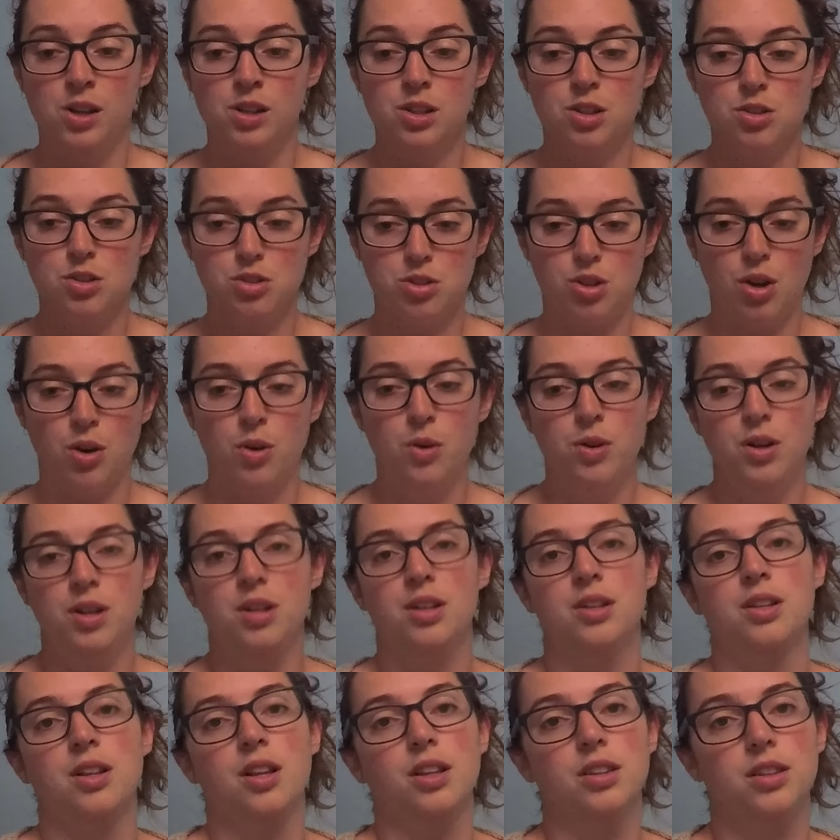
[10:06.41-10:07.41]
So,
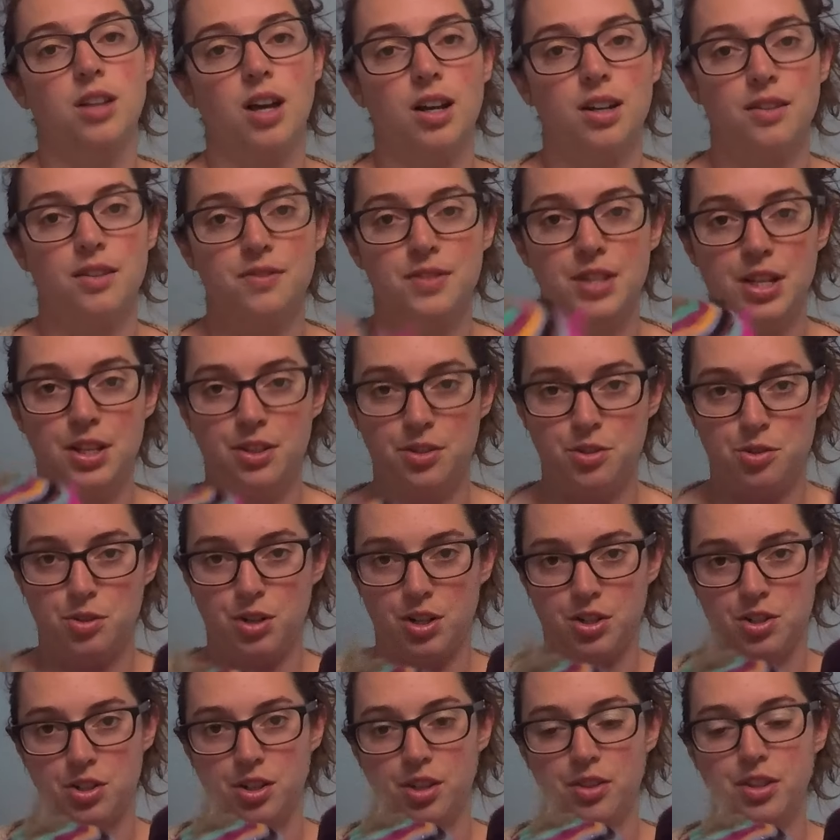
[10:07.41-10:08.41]
a lot of
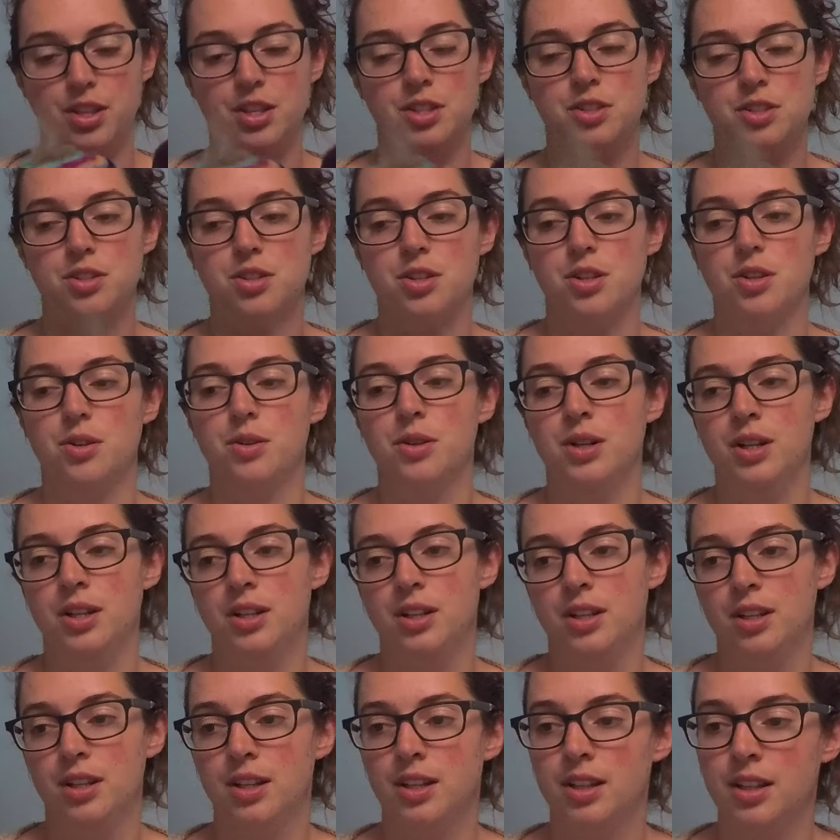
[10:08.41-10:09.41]
deconstruction on these two,
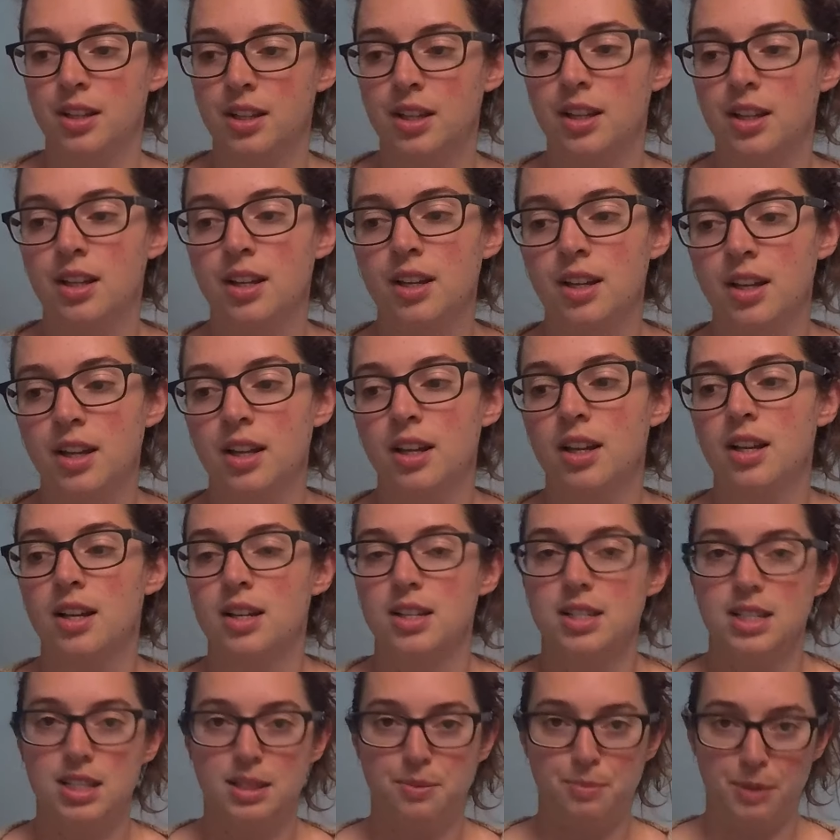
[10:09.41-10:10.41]

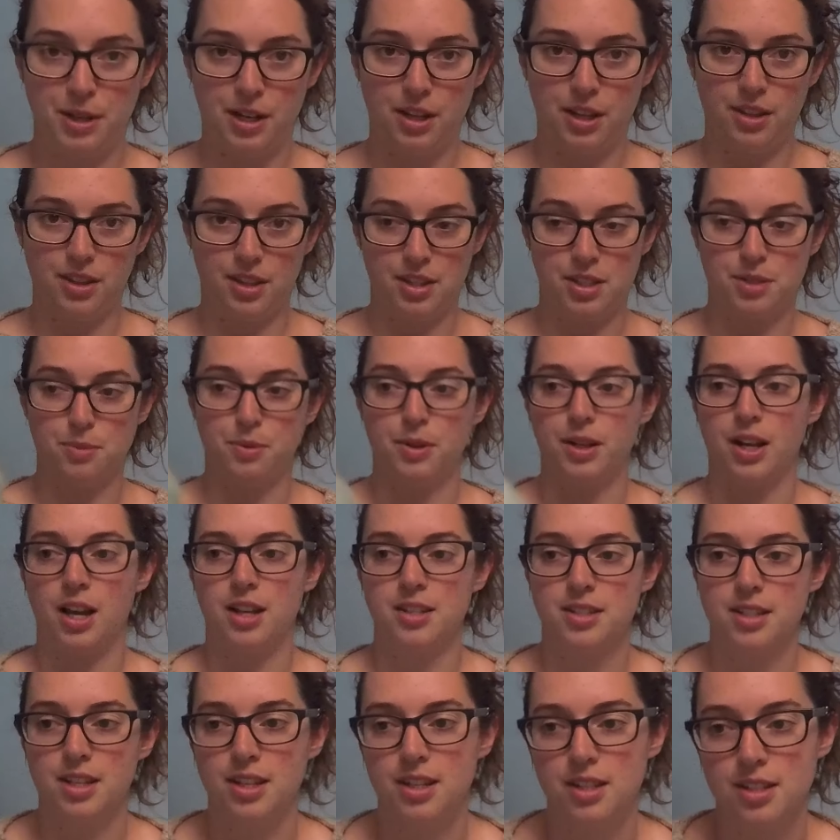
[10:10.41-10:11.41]
spinning this one
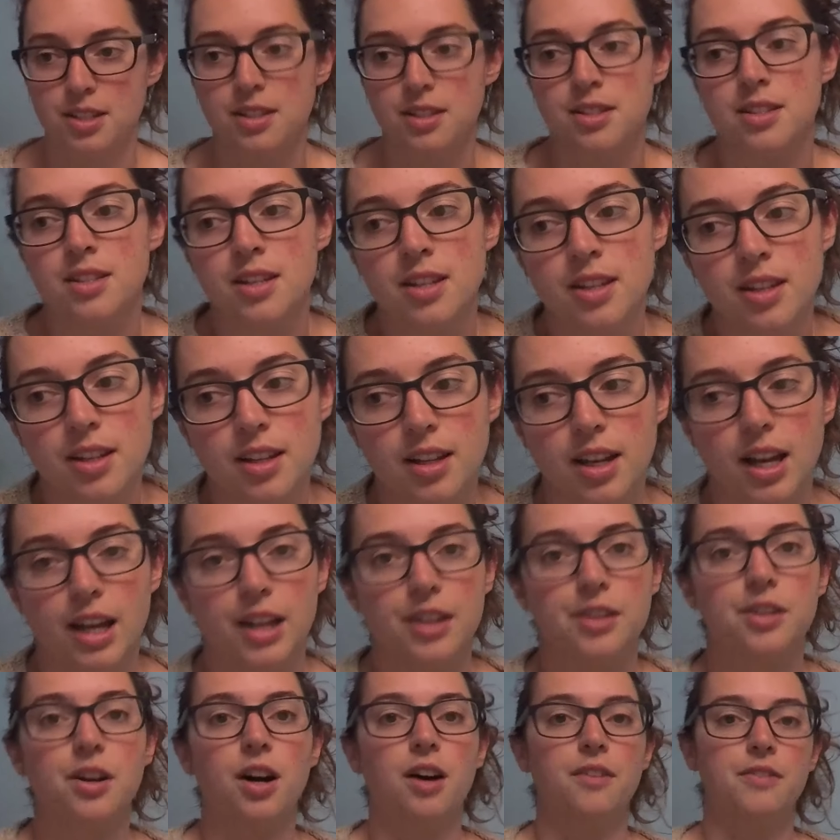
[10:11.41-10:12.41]
as is,
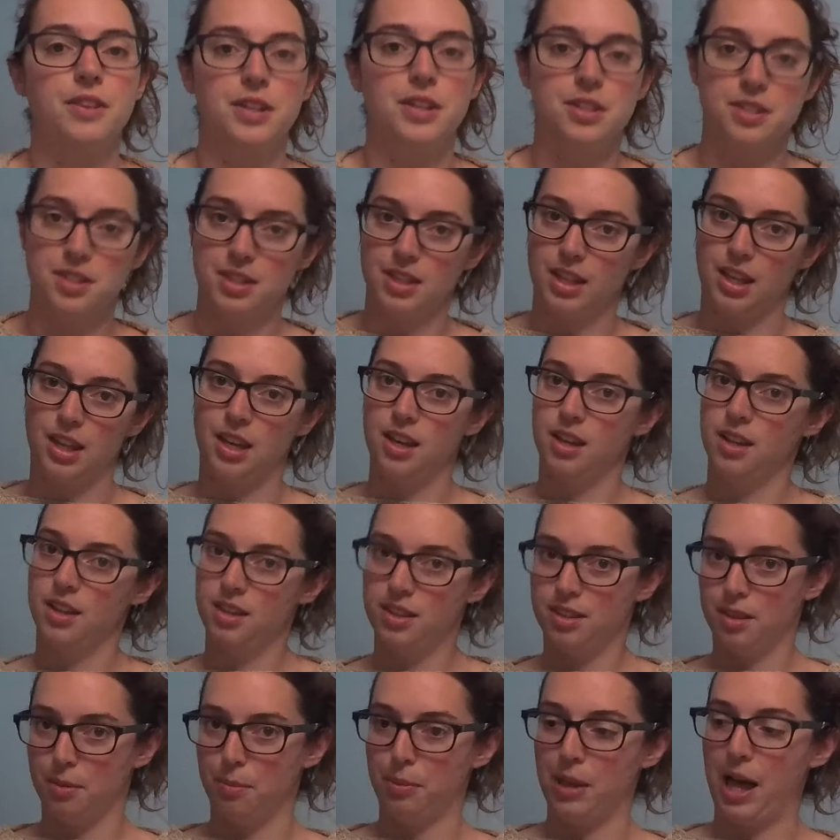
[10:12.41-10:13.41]
and obviously
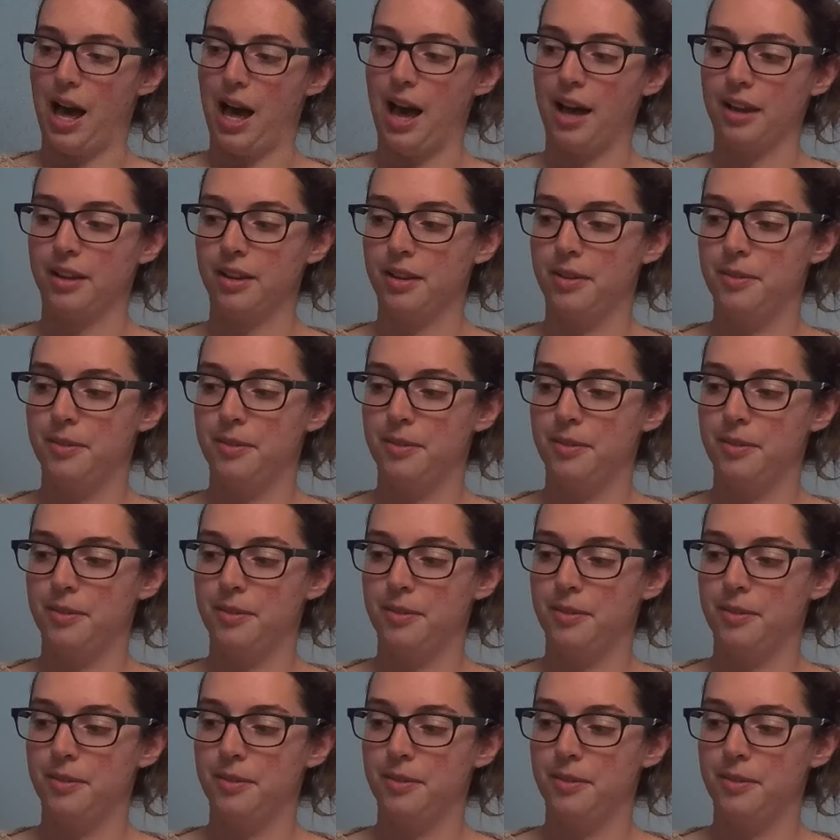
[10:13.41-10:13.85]
the black,